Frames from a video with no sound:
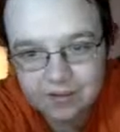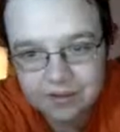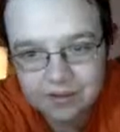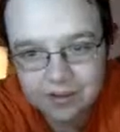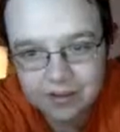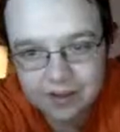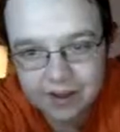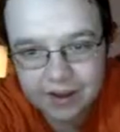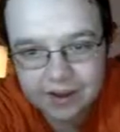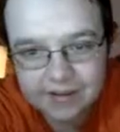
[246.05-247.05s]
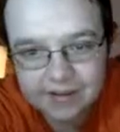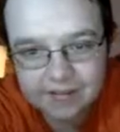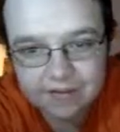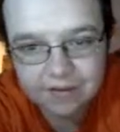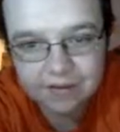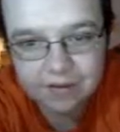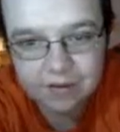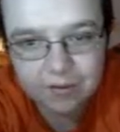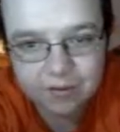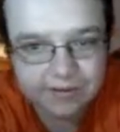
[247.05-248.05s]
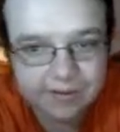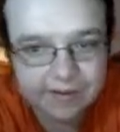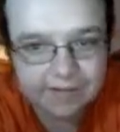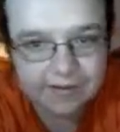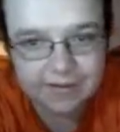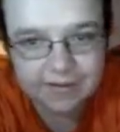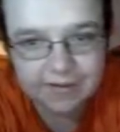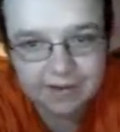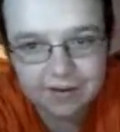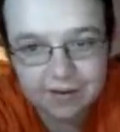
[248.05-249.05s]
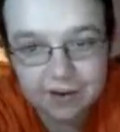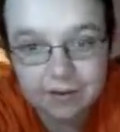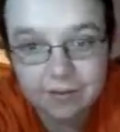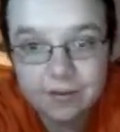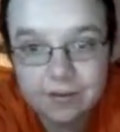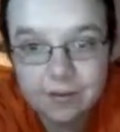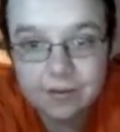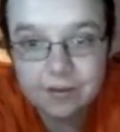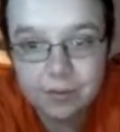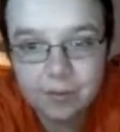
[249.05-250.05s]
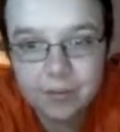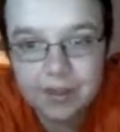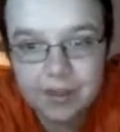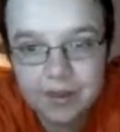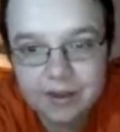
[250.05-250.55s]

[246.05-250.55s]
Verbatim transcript: the 87 overall one or 77. I don't know. But we get the